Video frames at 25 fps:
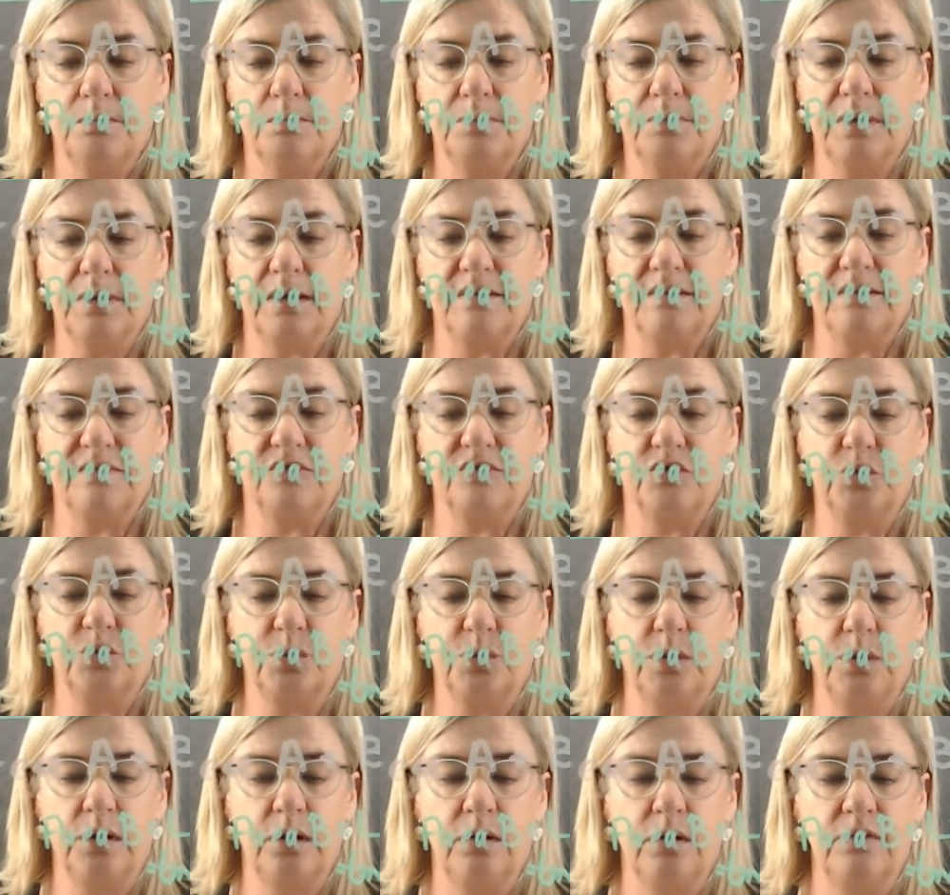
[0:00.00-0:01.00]
plus
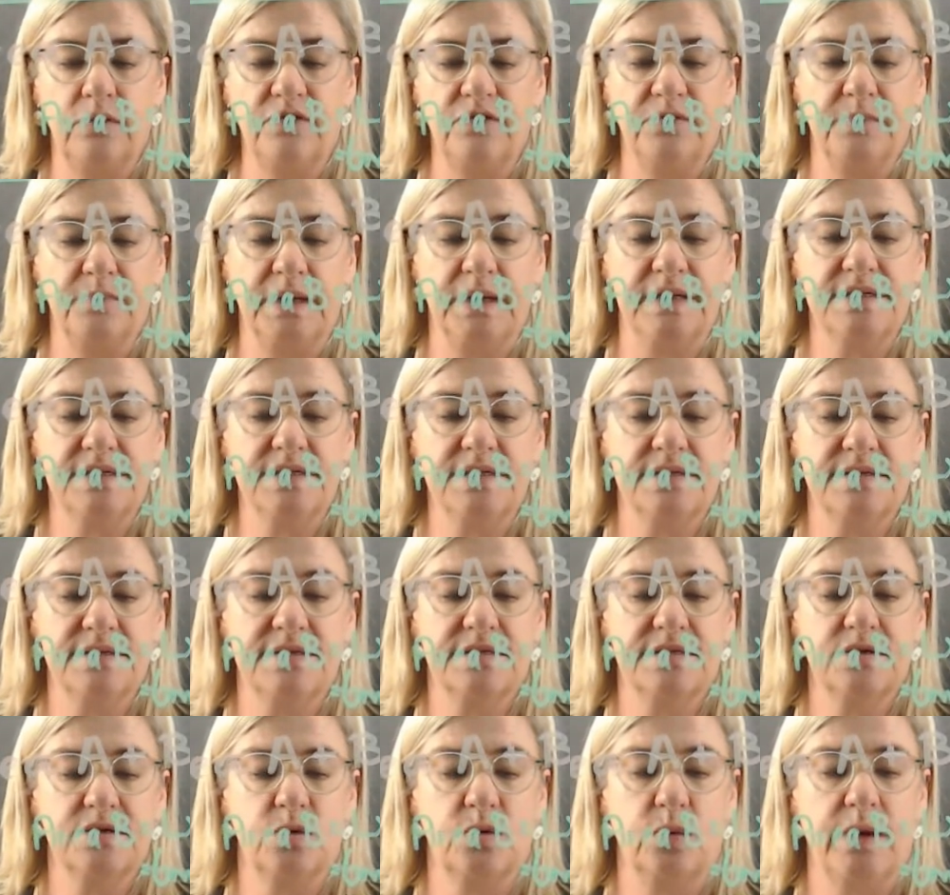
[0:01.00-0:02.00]
12 metres
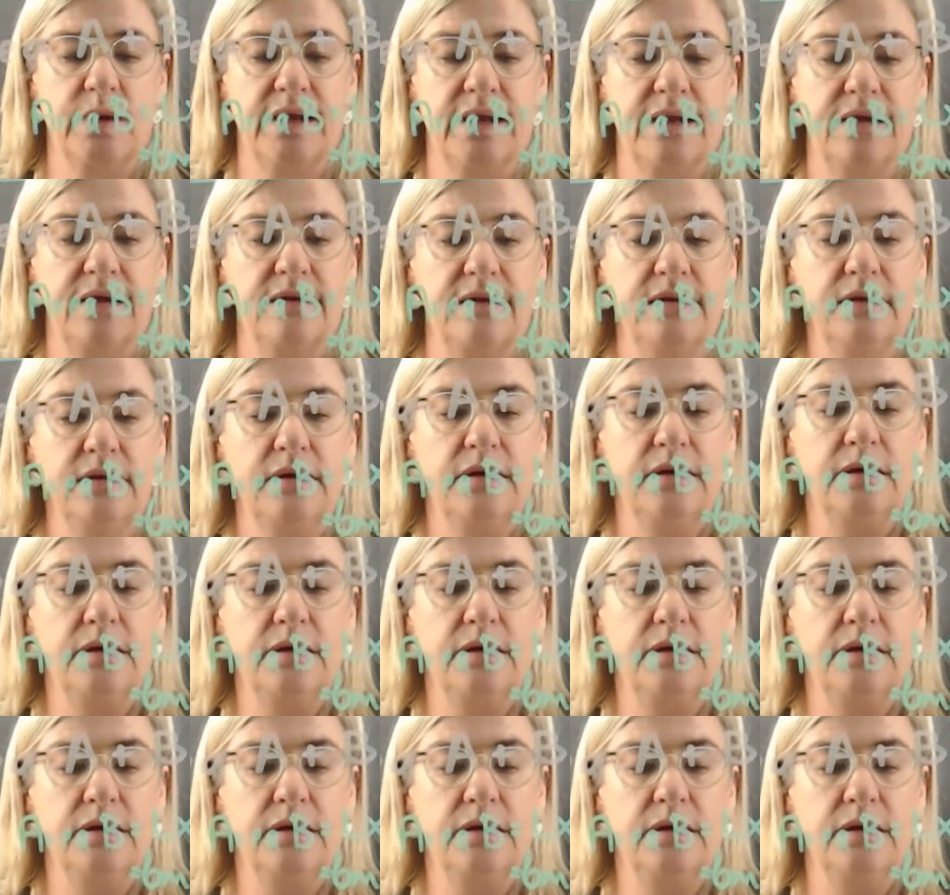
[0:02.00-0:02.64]
squared